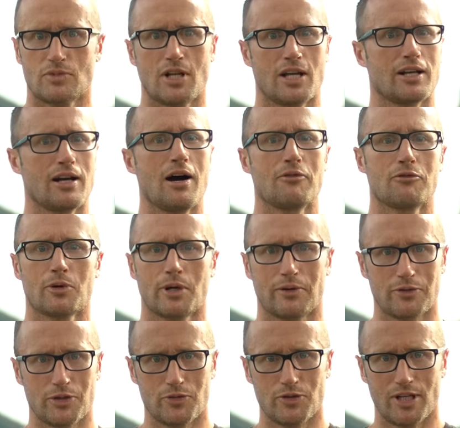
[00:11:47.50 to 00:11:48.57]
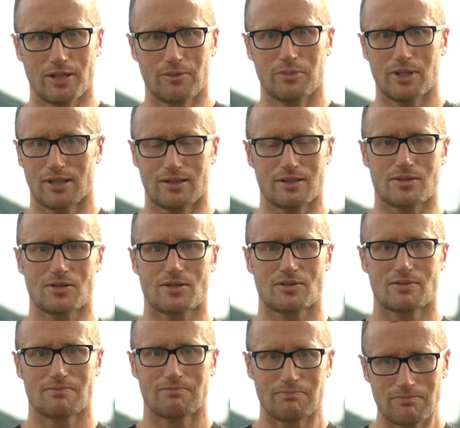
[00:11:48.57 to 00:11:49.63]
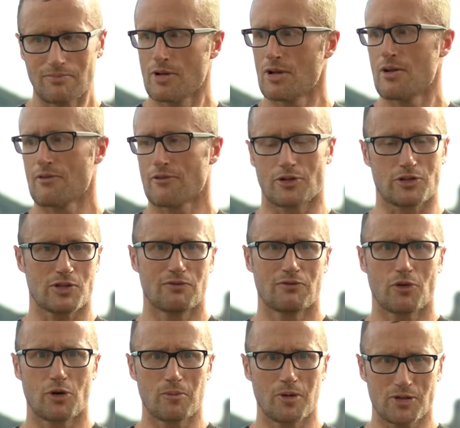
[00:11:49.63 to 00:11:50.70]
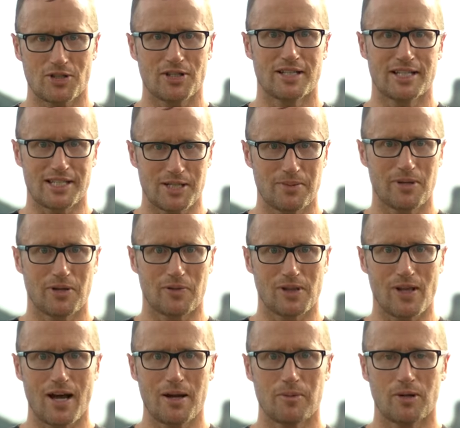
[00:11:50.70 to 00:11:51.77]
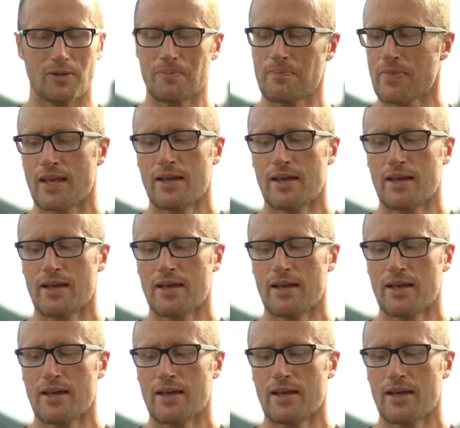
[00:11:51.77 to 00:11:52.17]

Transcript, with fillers: take off whatever you did because first and foremost, it needs to be reliable.